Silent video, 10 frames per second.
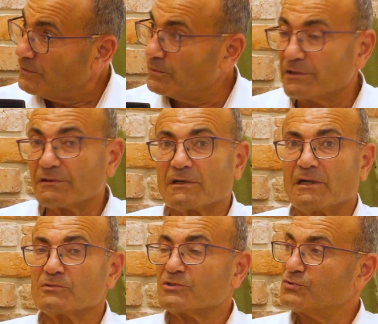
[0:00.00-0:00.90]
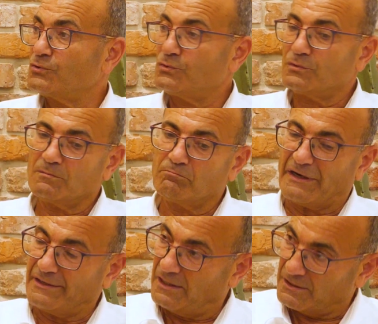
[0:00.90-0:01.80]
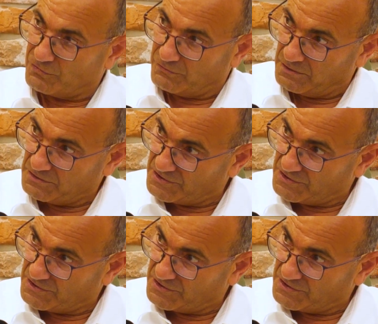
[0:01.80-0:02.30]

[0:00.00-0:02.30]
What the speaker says: when it comes to bilateral